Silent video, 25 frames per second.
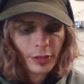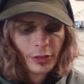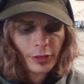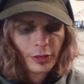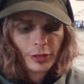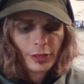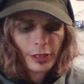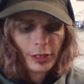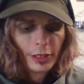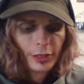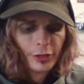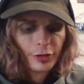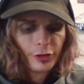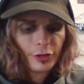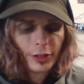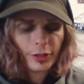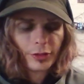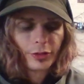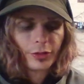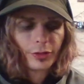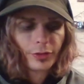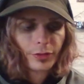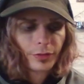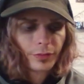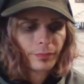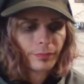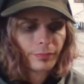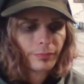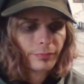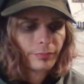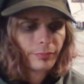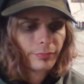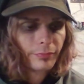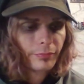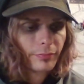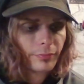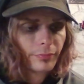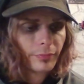you're just
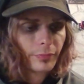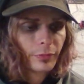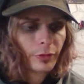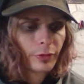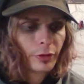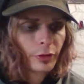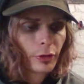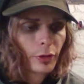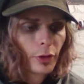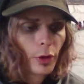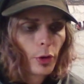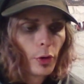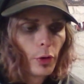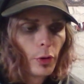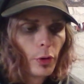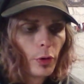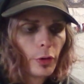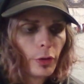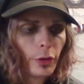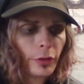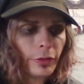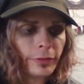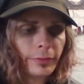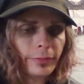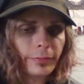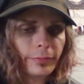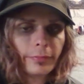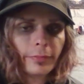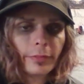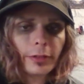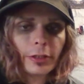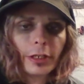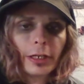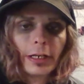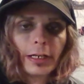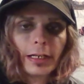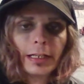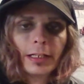told
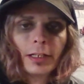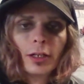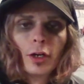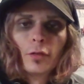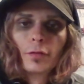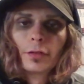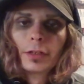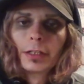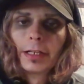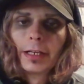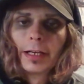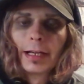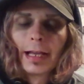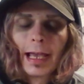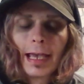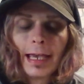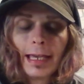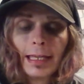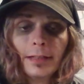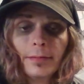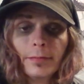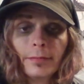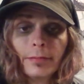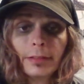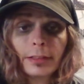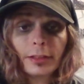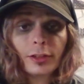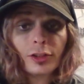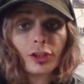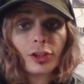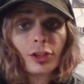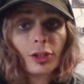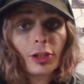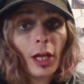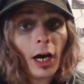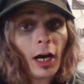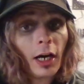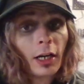you're in over your head. It's
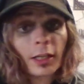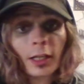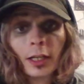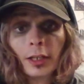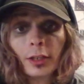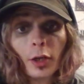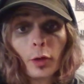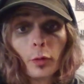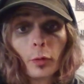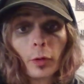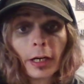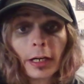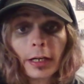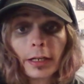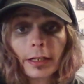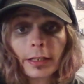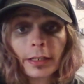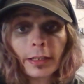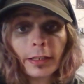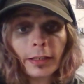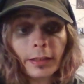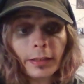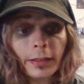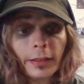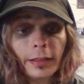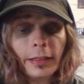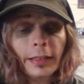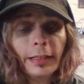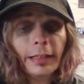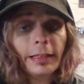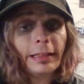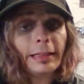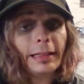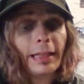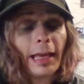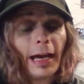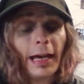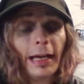not gonna work.
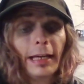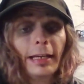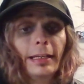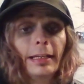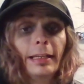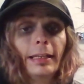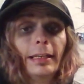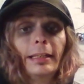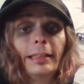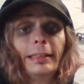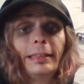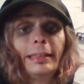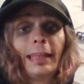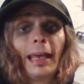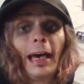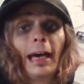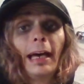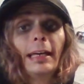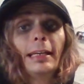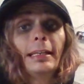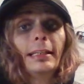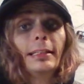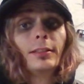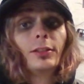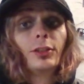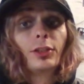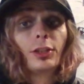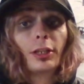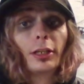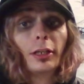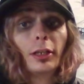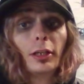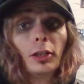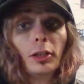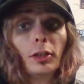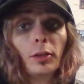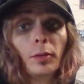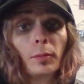That is
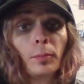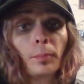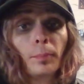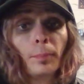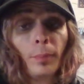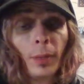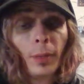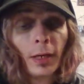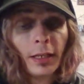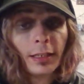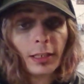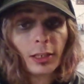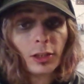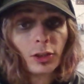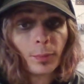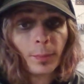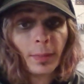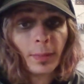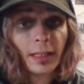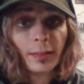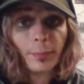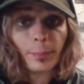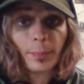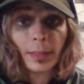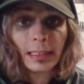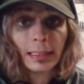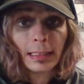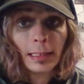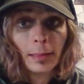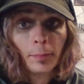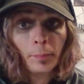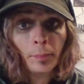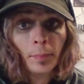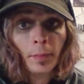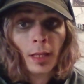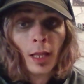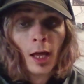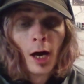the punishment of being
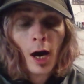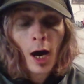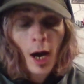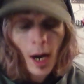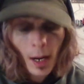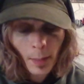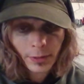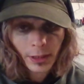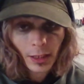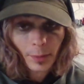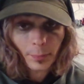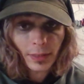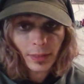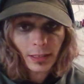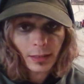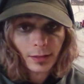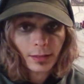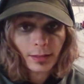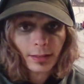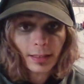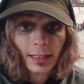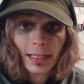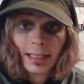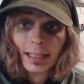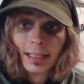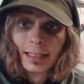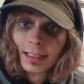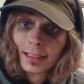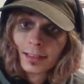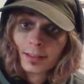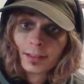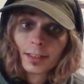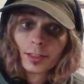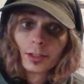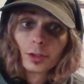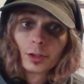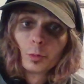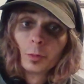an optimist. And
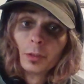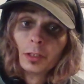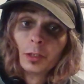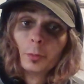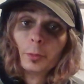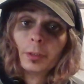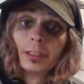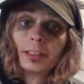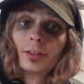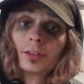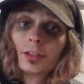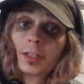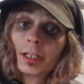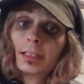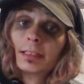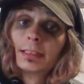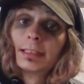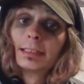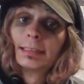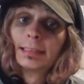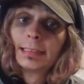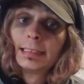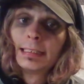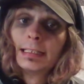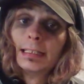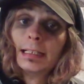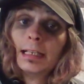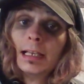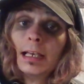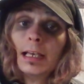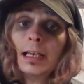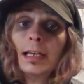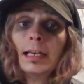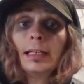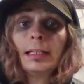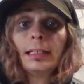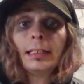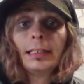this is when we start to see
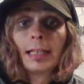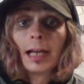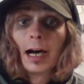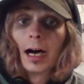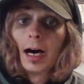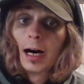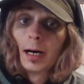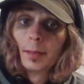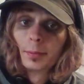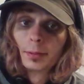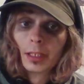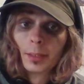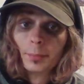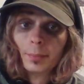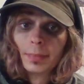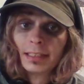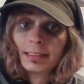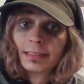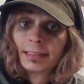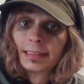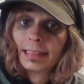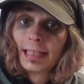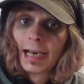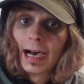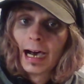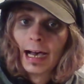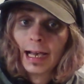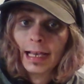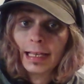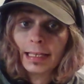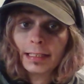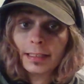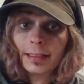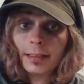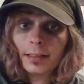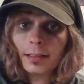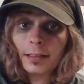the optimist die.